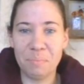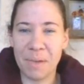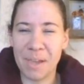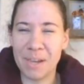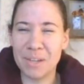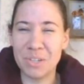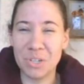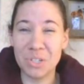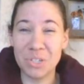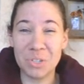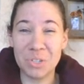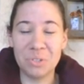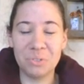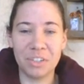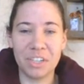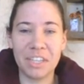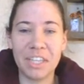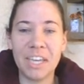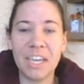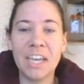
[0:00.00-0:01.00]
page or two
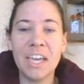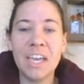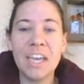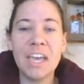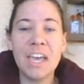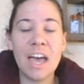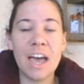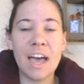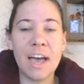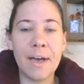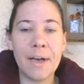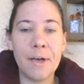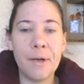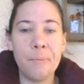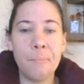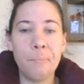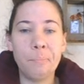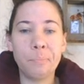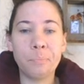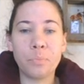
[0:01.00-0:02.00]
really,
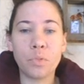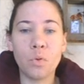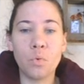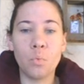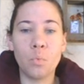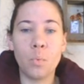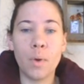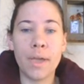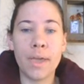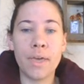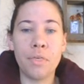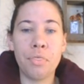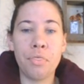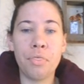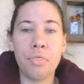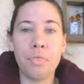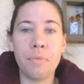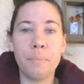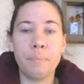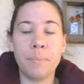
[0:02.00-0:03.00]
with
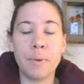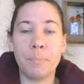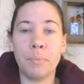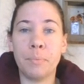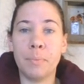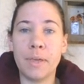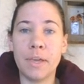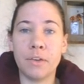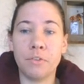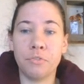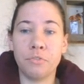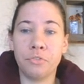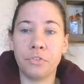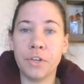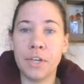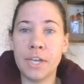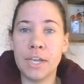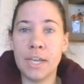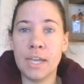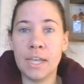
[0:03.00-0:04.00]
people being
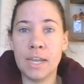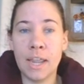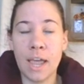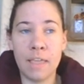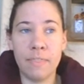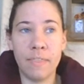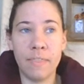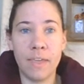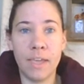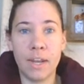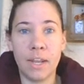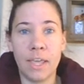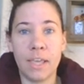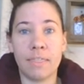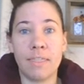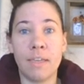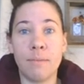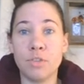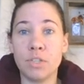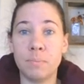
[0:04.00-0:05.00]
freed and then
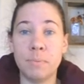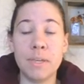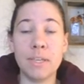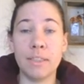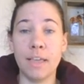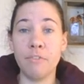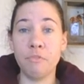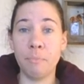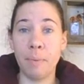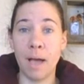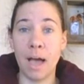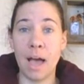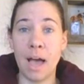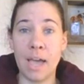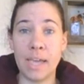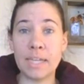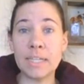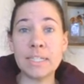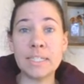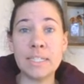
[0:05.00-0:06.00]
like them just being left
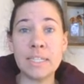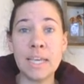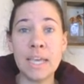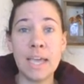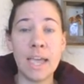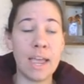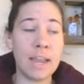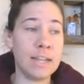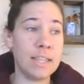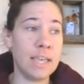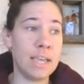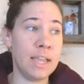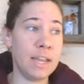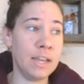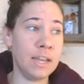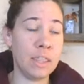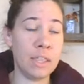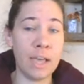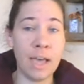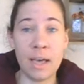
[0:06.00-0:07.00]
behind and
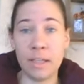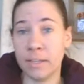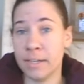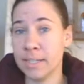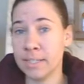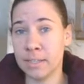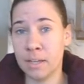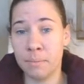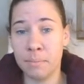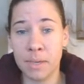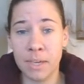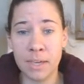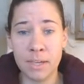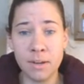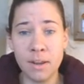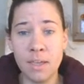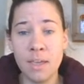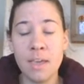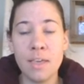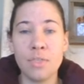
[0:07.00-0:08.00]
then the allies coming
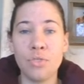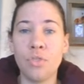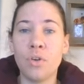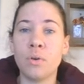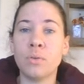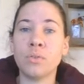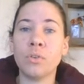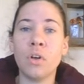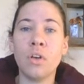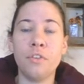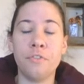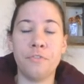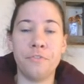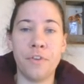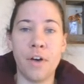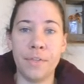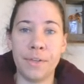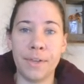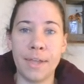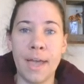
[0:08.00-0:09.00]
in, those are all the
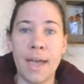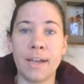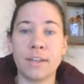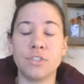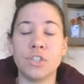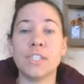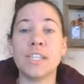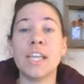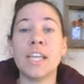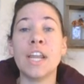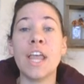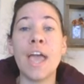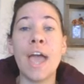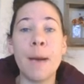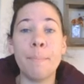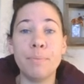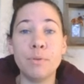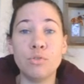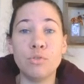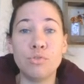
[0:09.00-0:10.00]
falling actions, and it
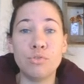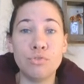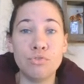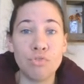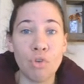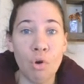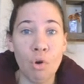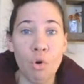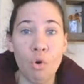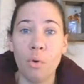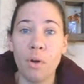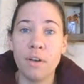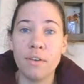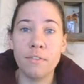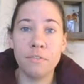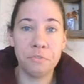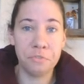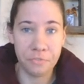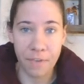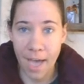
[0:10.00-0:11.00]
happens so
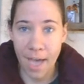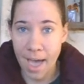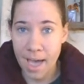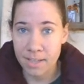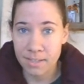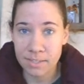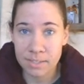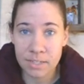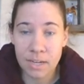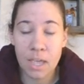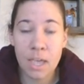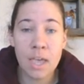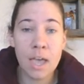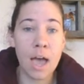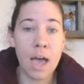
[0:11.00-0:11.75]
fast.